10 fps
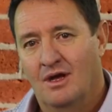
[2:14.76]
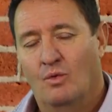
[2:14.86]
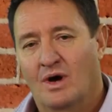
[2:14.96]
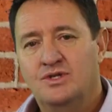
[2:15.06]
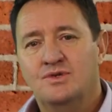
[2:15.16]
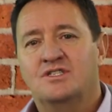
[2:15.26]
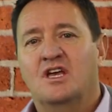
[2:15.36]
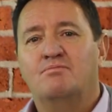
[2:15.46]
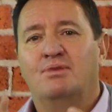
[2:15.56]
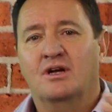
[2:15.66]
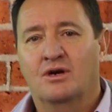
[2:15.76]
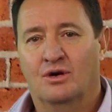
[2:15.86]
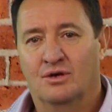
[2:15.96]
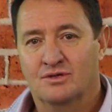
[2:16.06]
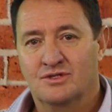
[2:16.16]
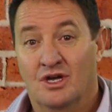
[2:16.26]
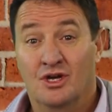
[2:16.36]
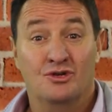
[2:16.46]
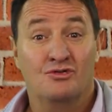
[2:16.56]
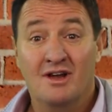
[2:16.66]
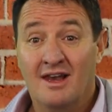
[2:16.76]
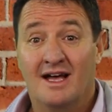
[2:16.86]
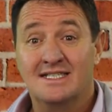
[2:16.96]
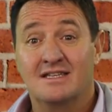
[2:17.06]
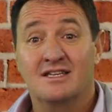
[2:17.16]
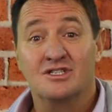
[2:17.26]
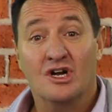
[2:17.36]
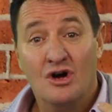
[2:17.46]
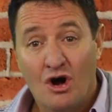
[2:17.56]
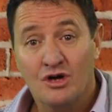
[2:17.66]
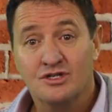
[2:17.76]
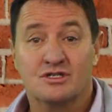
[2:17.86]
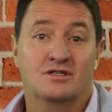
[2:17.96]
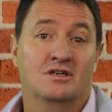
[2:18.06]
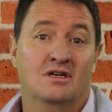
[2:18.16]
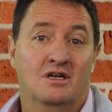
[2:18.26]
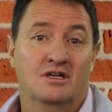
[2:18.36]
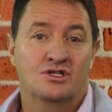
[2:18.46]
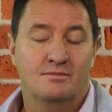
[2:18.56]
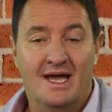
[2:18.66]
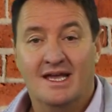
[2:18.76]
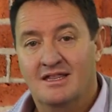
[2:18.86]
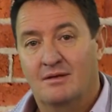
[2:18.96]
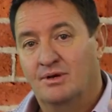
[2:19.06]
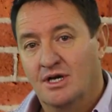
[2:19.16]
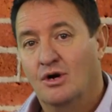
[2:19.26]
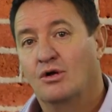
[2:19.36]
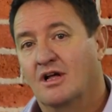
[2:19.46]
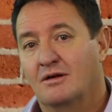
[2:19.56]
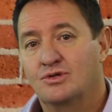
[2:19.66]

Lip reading: Once you set bigger goals, you realize that there's a cost to making that bigger goal come